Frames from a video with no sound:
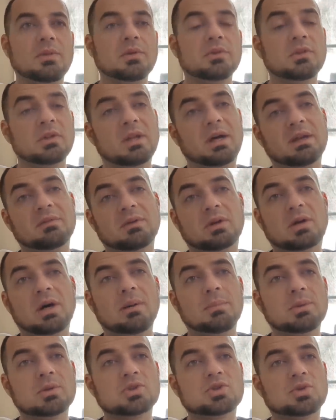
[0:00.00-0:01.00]
There's a lot of
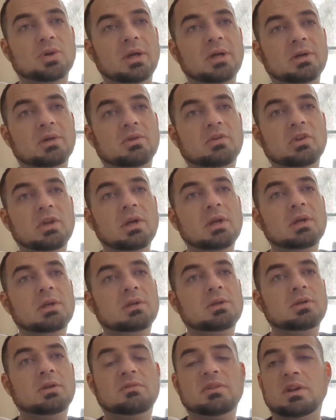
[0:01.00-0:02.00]
accomplished trainers,
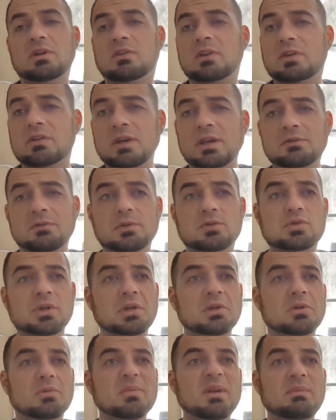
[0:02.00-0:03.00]
you know, very successful trainers.